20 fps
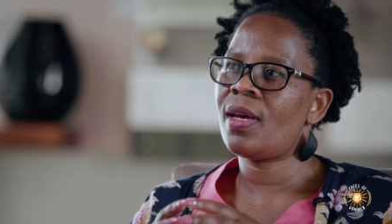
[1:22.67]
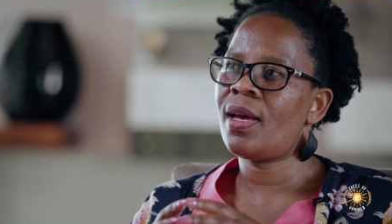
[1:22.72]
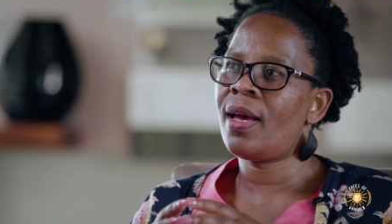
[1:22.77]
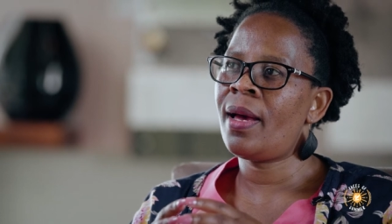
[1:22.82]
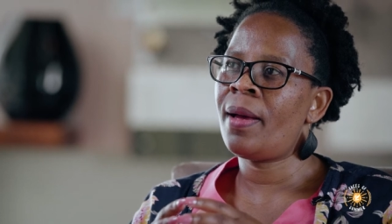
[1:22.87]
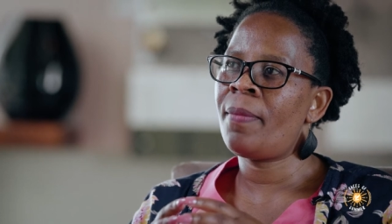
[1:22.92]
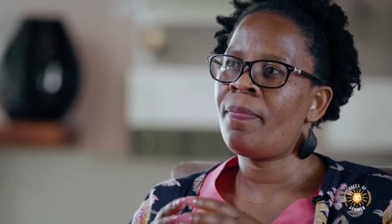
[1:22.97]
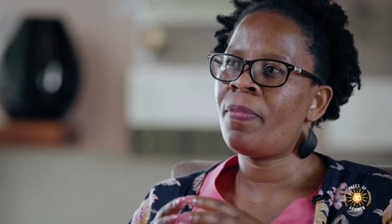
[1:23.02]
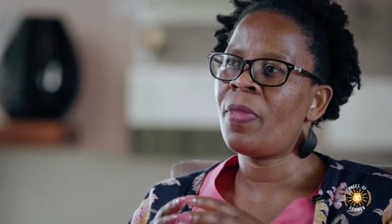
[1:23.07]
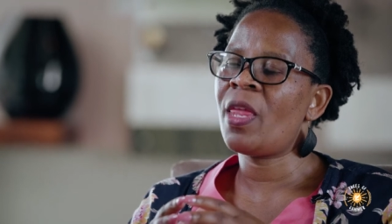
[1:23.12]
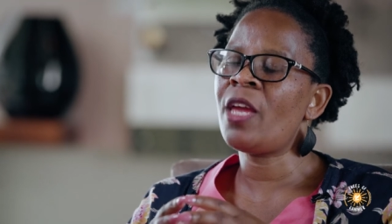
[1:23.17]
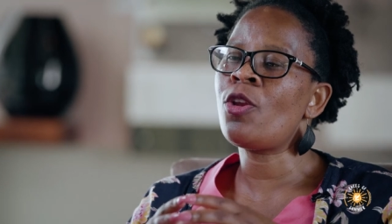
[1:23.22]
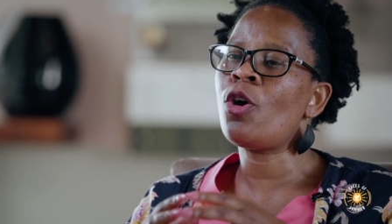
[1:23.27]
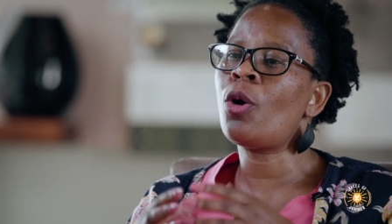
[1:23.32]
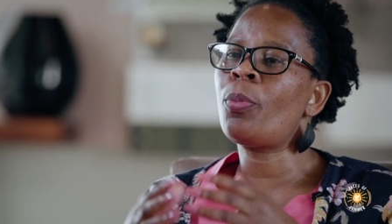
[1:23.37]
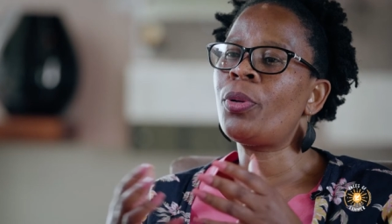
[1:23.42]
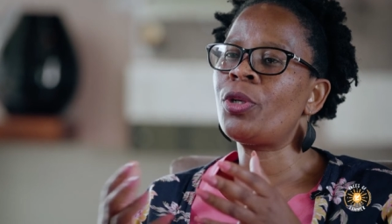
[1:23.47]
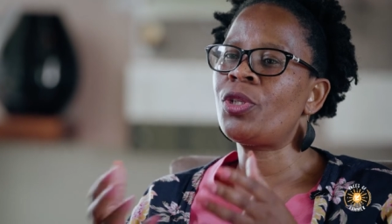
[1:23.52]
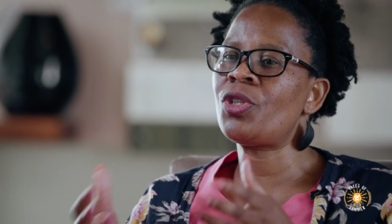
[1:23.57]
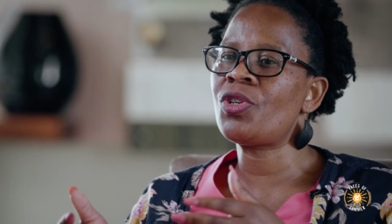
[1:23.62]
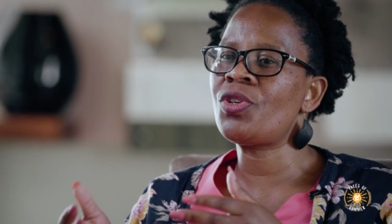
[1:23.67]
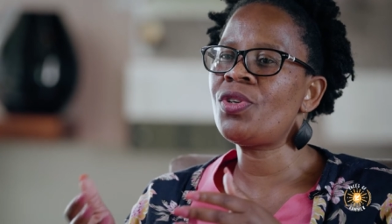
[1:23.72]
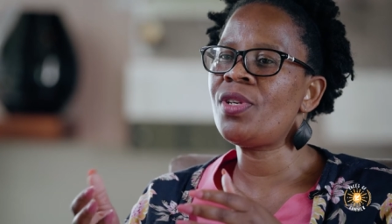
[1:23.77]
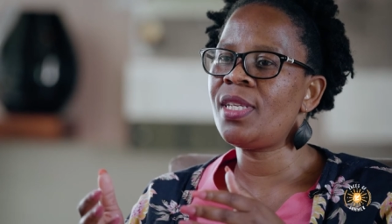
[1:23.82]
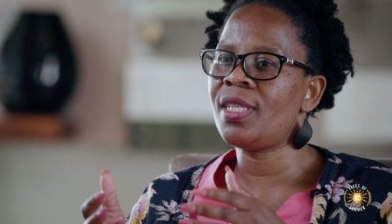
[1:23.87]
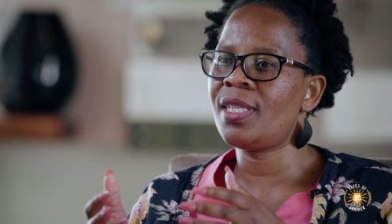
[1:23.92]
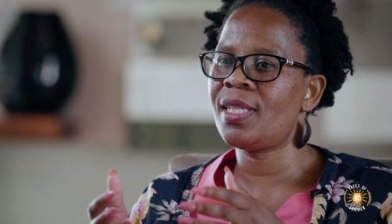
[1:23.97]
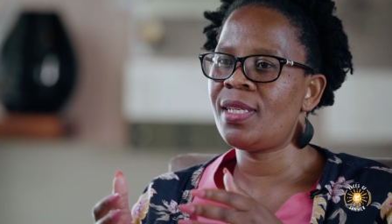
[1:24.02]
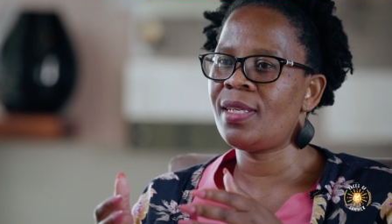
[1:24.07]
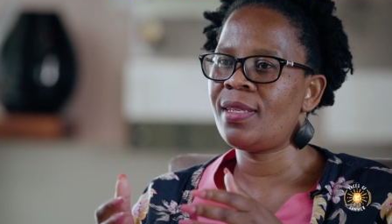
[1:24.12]
um, an
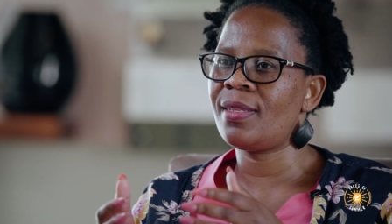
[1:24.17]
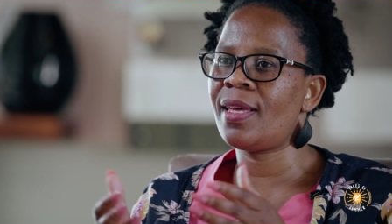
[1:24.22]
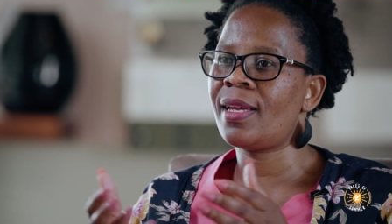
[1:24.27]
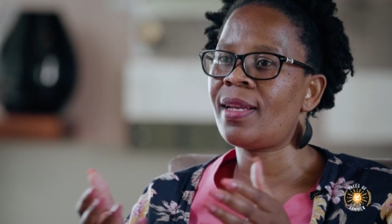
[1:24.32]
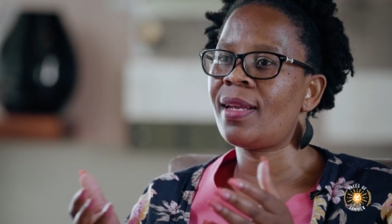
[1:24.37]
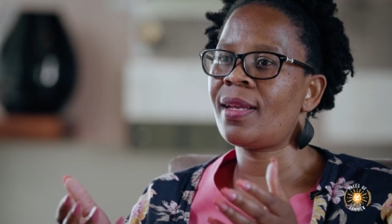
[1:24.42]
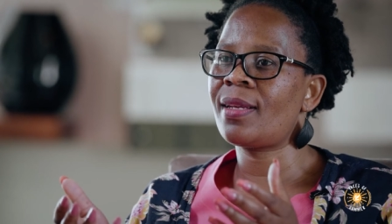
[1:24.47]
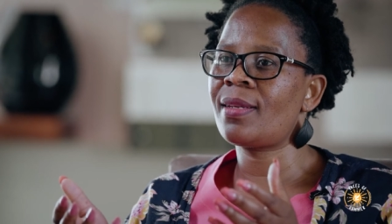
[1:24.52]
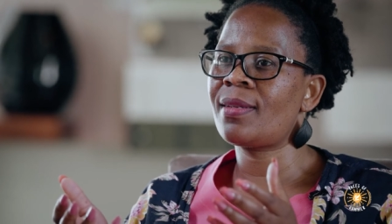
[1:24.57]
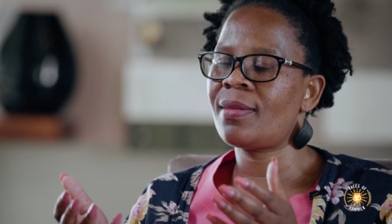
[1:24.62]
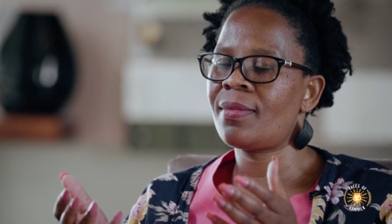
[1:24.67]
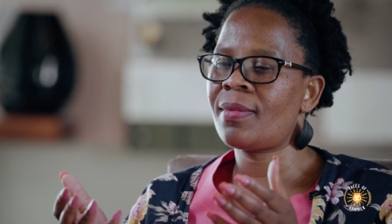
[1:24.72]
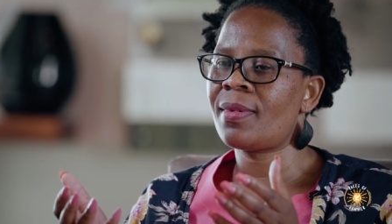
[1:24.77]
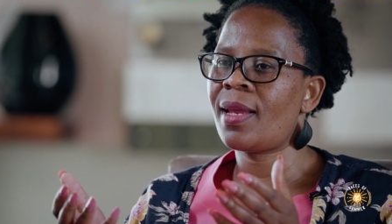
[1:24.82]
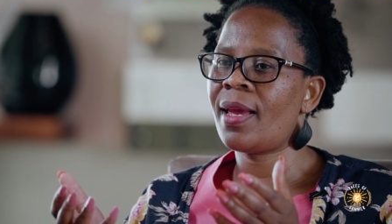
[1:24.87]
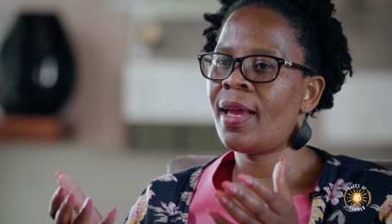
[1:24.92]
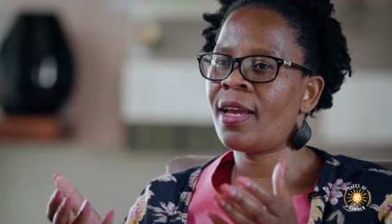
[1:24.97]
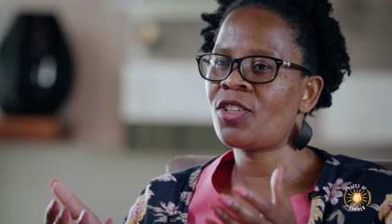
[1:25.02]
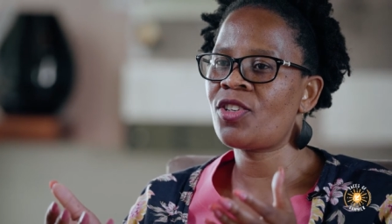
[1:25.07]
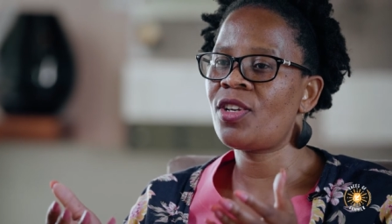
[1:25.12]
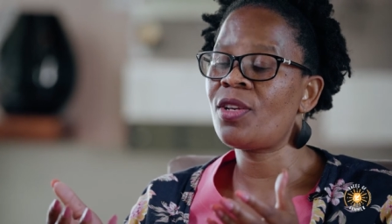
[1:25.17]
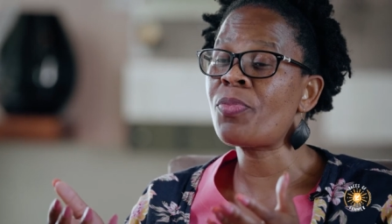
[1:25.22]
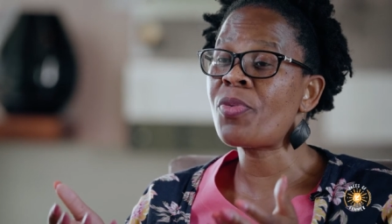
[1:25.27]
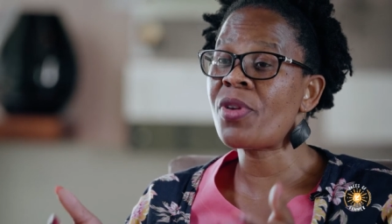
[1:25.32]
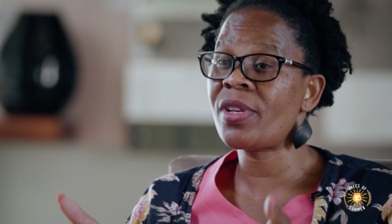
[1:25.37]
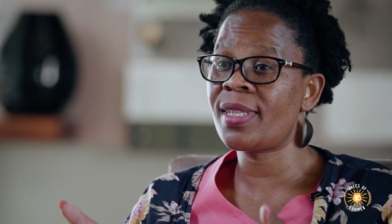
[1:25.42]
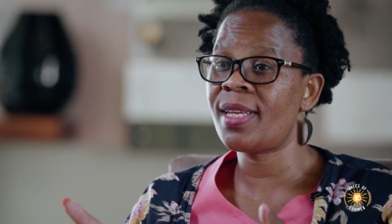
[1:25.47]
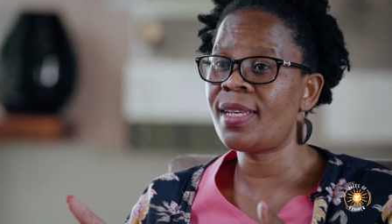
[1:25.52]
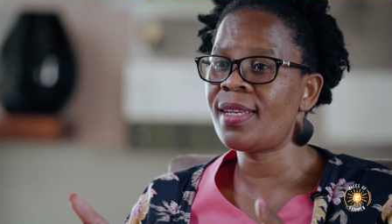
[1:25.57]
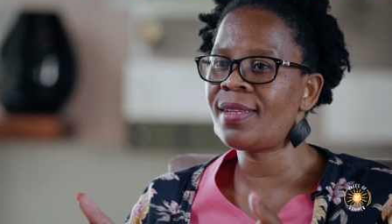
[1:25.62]
opportunity that actually
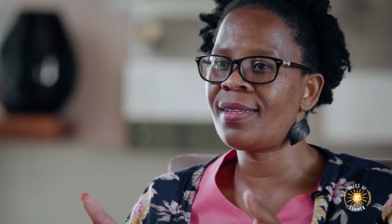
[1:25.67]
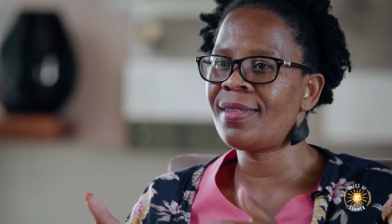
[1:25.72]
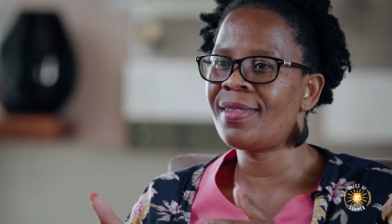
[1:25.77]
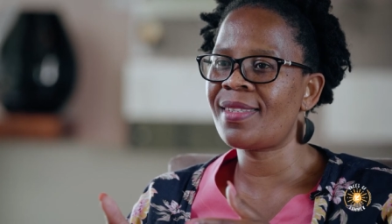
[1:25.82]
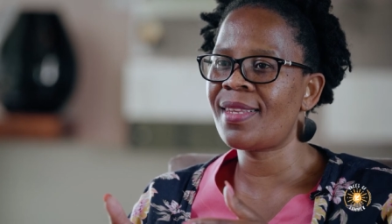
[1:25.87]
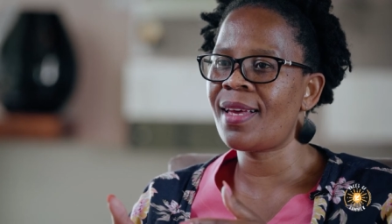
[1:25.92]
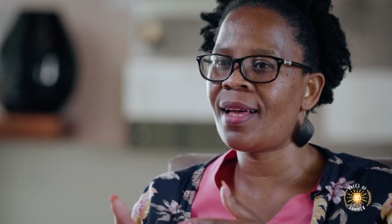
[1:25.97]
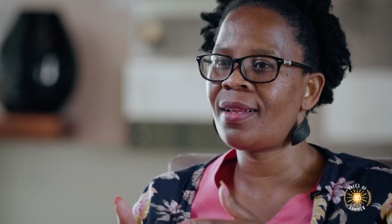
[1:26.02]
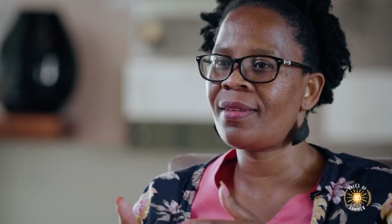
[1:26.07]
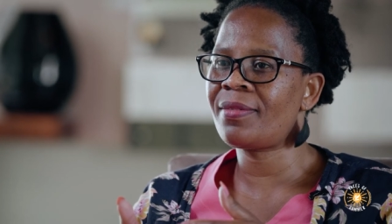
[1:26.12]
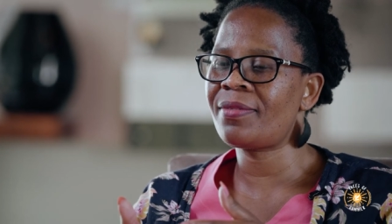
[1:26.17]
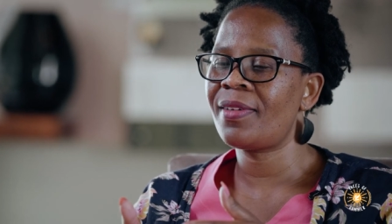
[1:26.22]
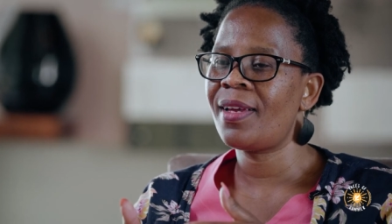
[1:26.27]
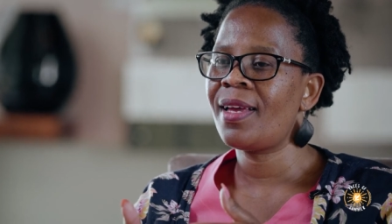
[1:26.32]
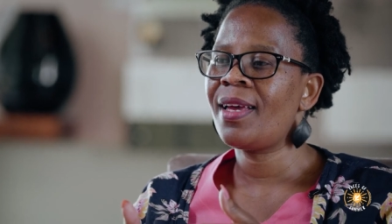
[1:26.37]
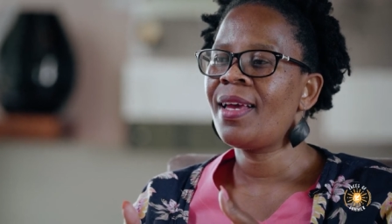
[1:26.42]
presented itself.